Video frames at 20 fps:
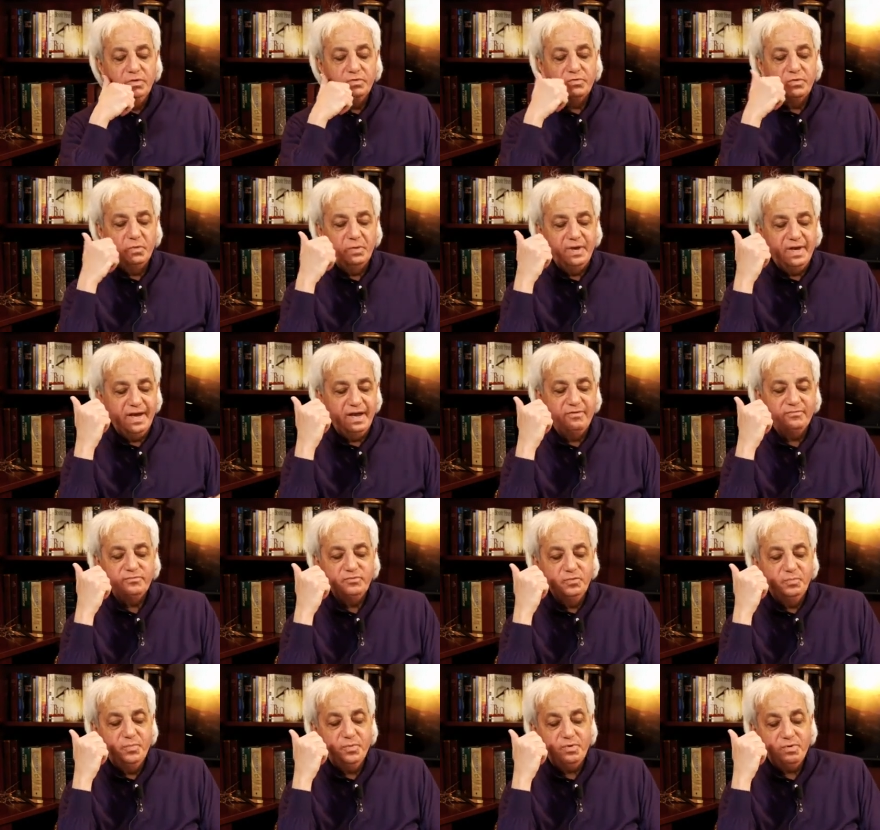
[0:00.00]
So we
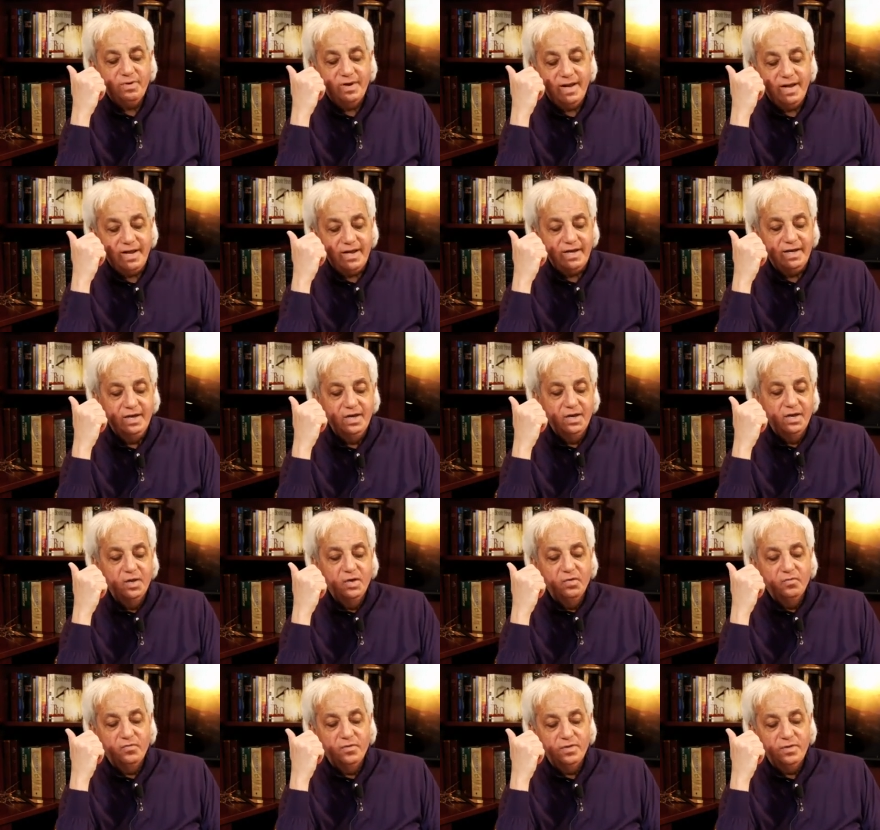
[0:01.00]
have to pray
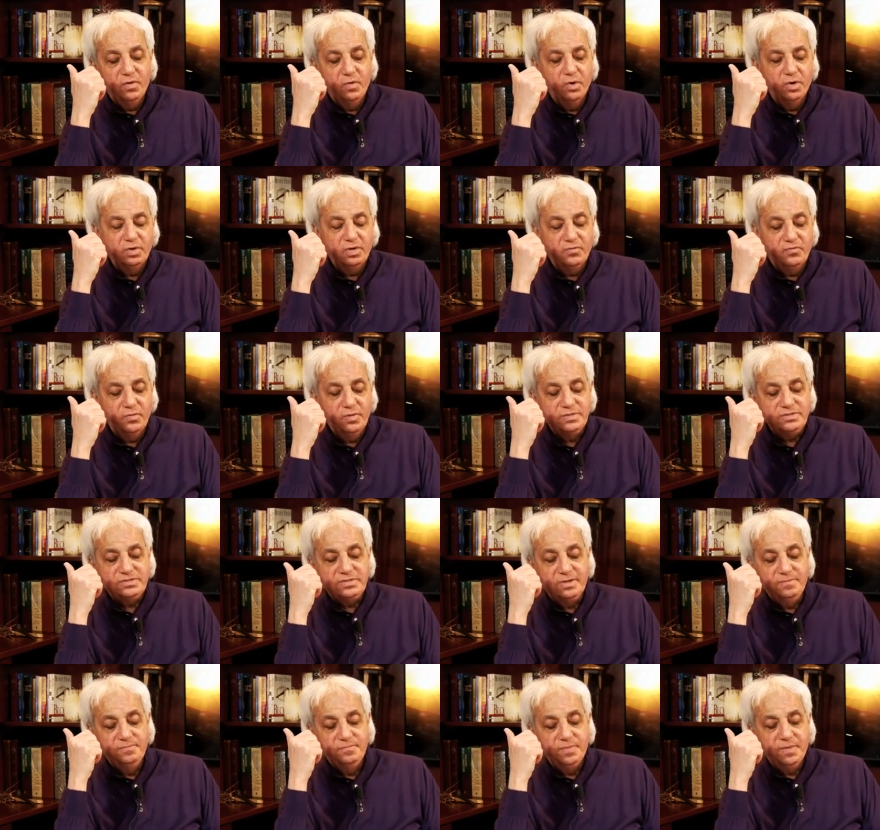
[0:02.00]
for the word of
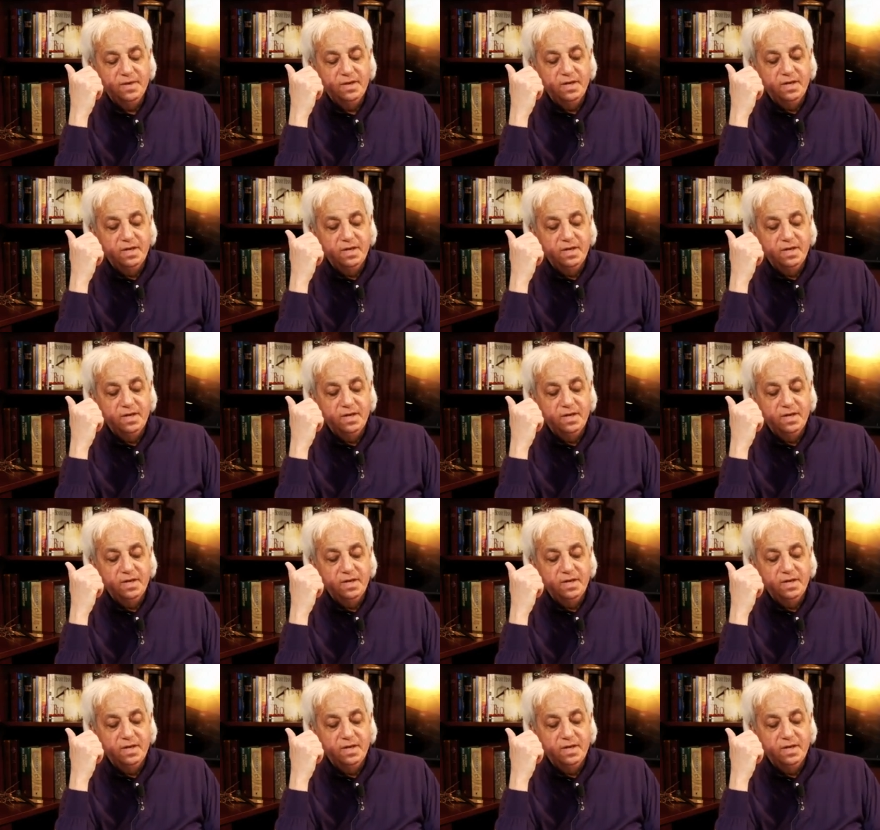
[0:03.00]
wisdom